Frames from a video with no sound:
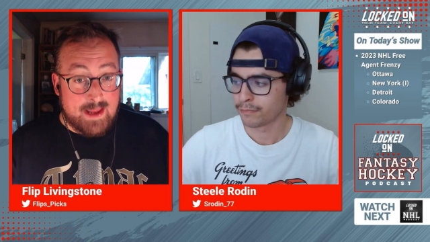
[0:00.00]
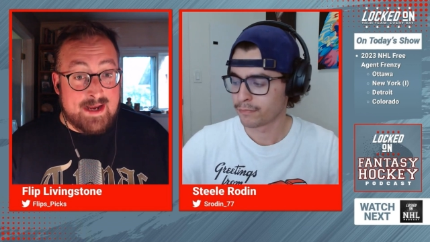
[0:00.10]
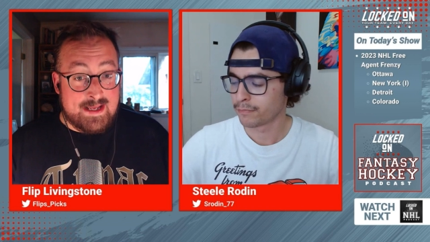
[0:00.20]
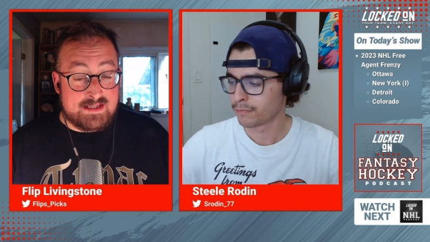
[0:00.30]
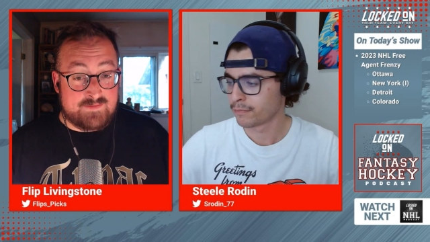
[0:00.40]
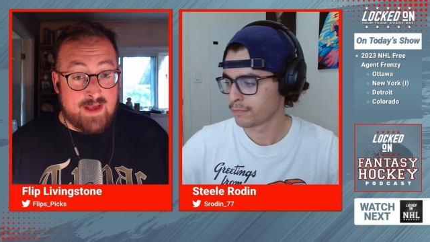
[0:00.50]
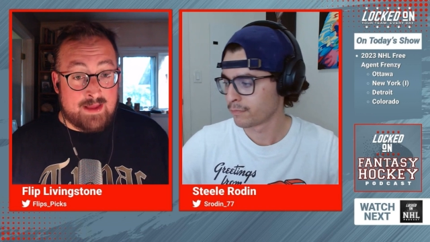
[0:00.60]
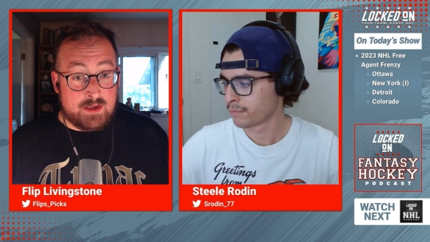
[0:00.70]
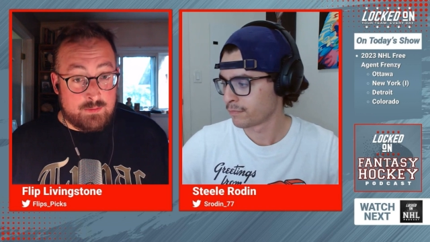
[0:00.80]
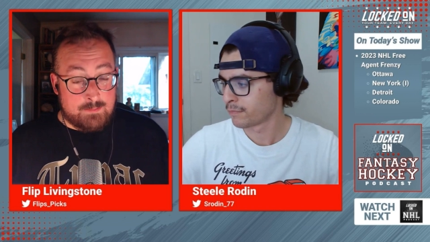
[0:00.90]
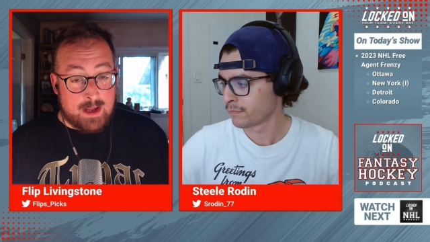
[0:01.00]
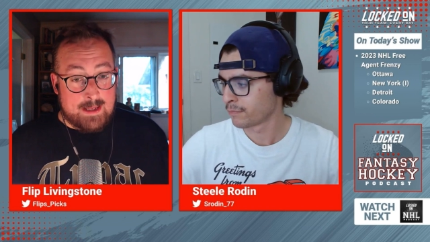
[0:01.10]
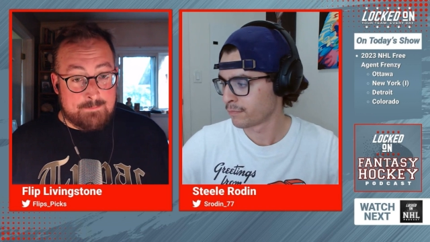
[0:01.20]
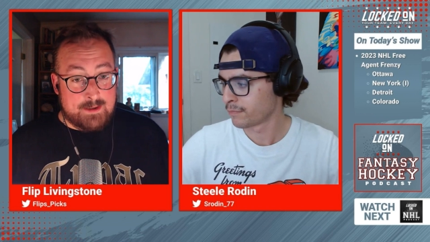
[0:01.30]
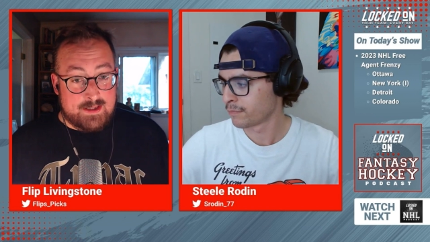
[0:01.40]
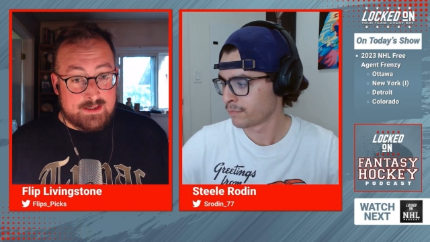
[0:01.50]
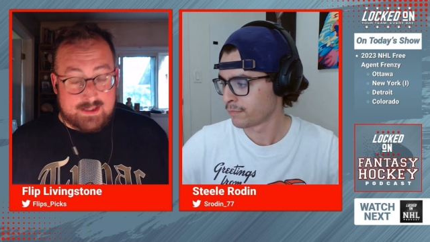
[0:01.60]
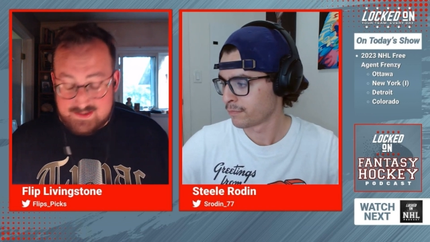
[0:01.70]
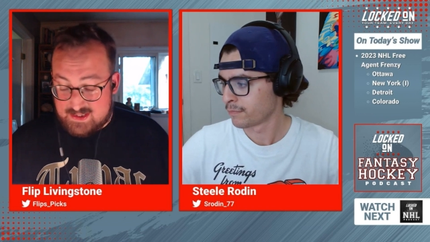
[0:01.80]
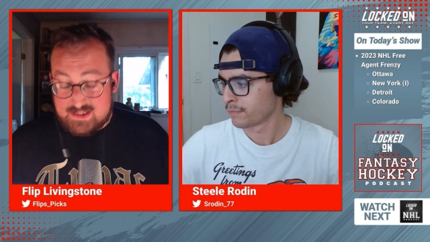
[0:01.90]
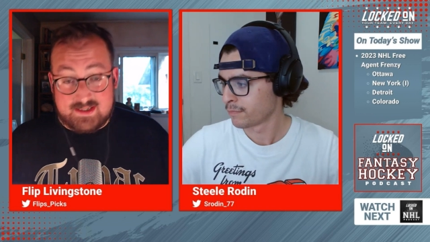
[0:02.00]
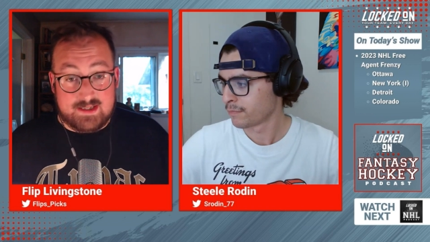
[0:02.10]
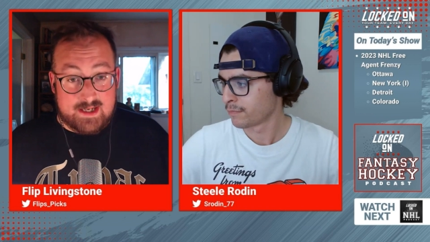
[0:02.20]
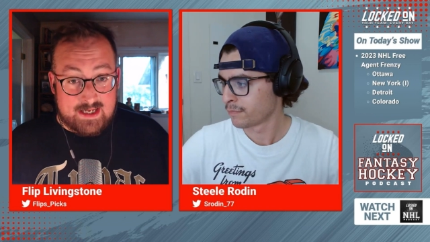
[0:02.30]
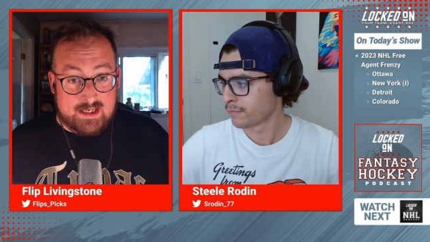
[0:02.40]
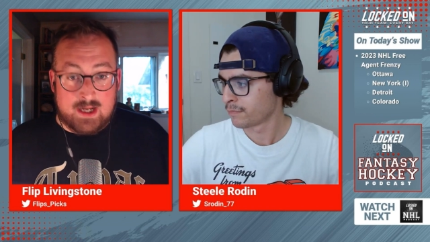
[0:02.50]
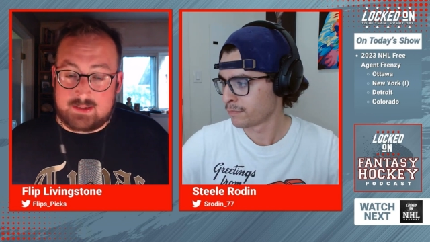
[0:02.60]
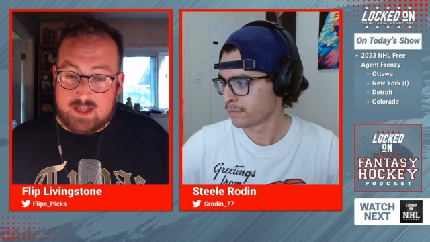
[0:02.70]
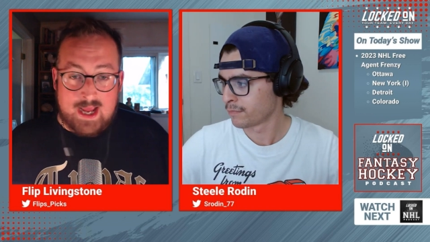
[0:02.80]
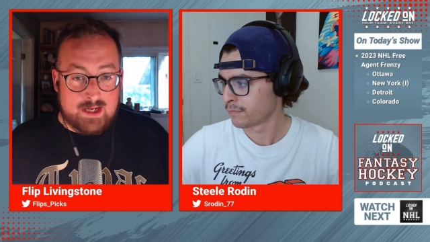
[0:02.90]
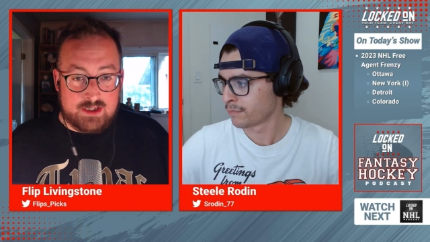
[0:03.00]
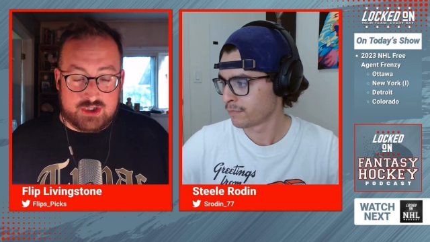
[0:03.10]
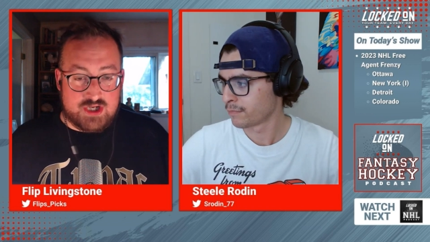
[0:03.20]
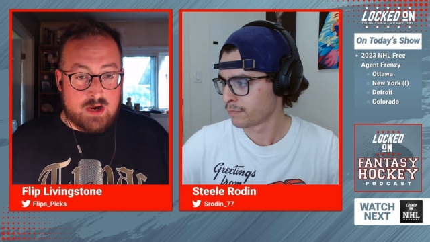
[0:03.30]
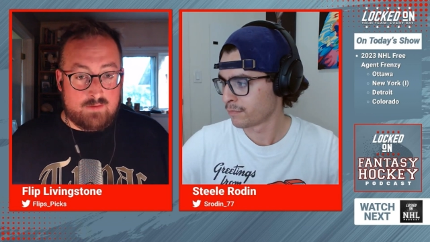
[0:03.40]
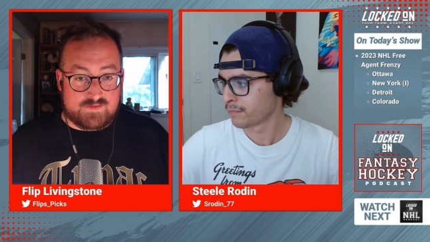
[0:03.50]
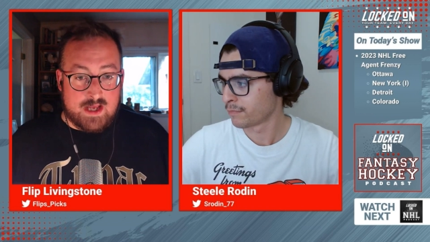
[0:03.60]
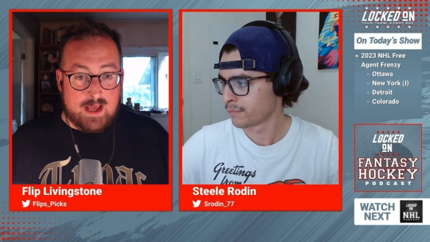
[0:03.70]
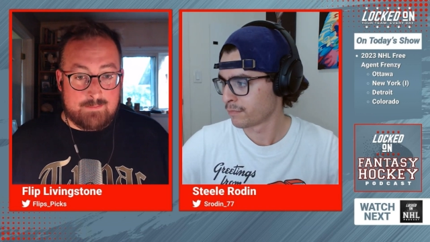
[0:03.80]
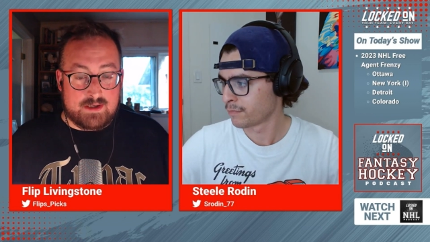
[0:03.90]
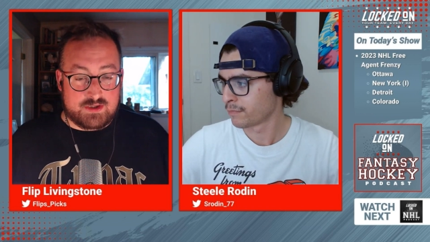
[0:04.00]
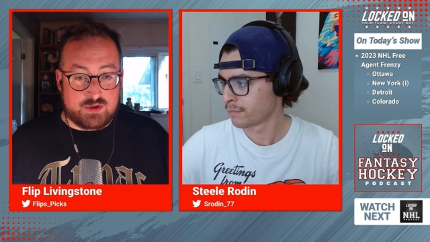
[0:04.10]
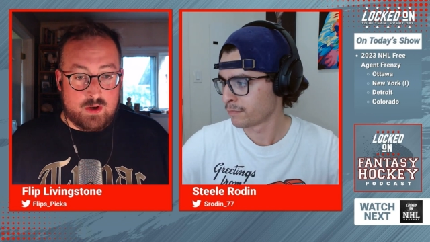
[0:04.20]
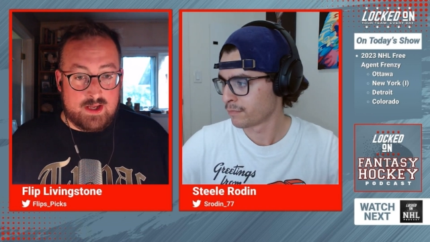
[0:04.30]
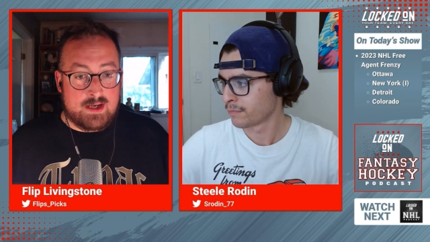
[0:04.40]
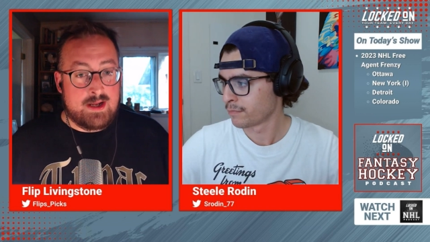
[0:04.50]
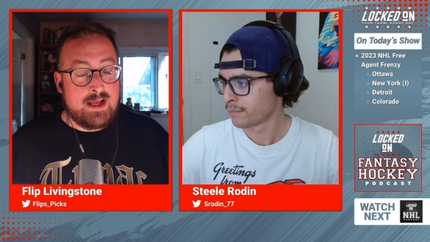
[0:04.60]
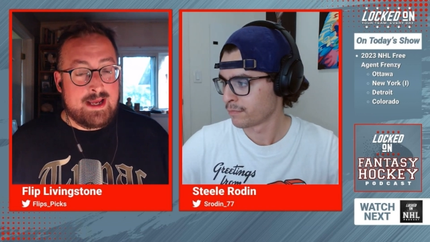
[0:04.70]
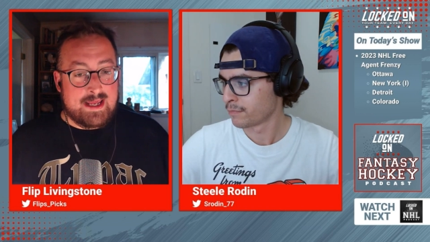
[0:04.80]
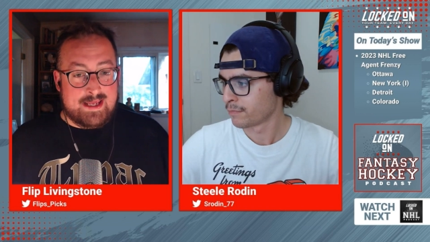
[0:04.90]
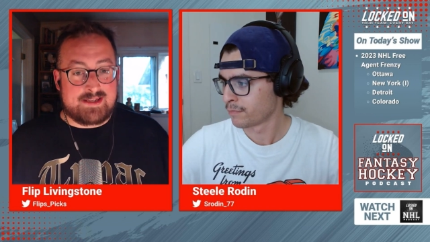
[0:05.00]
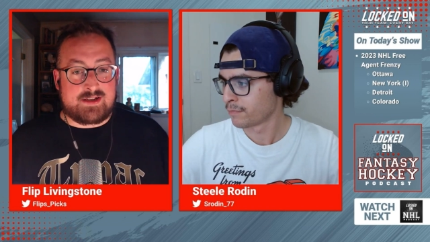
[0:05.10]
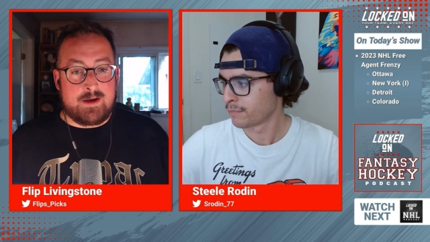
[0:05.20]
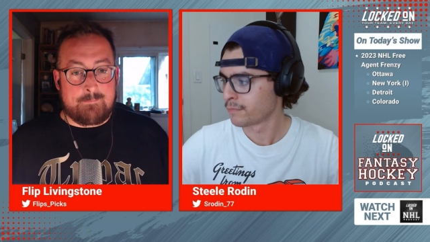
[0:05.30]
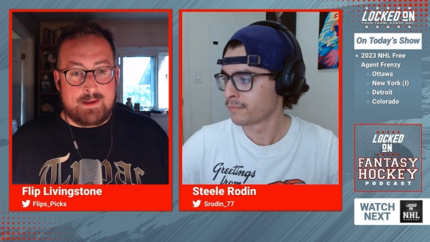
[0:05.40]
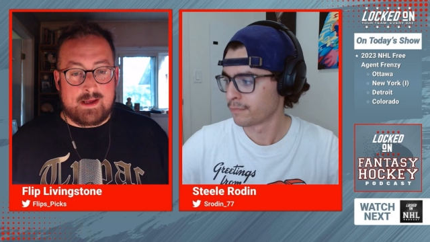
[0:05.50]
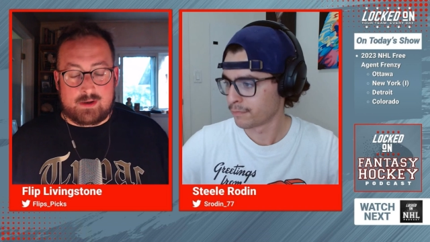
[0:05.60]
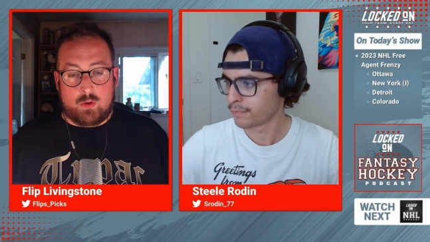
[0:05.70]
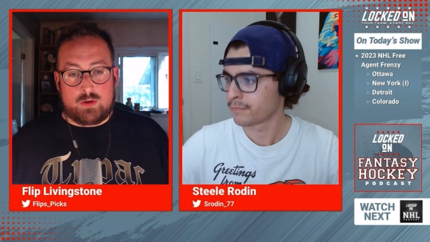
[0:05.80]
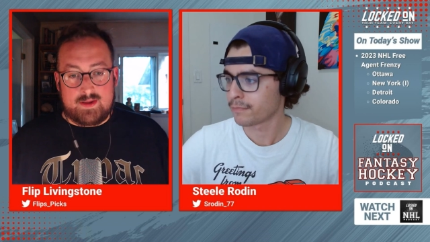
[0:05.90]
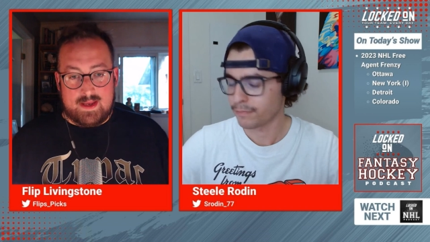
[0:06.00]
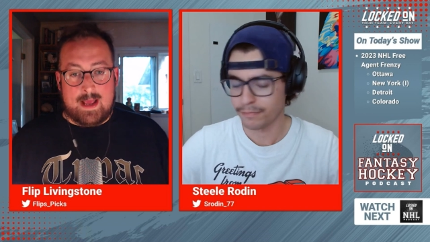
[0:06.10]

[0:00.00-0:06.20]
Speaker 1: and his value, in my opinion, because he's going to eat a lion's share of time in Detroit. He's going to be a goalie that